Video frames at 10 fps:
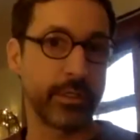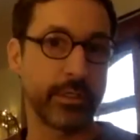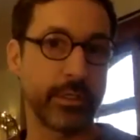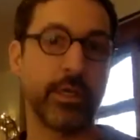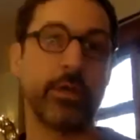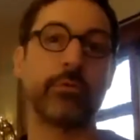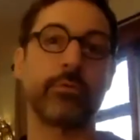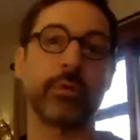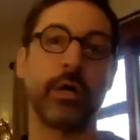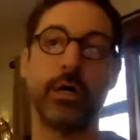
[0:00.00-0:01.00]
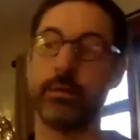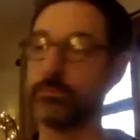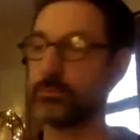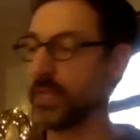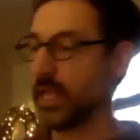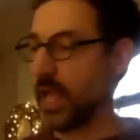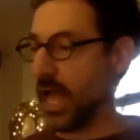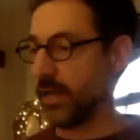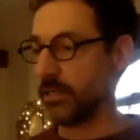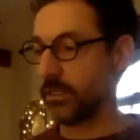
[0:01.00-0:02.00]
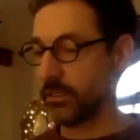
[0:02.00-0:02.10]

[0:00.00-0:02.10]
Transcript: You know, and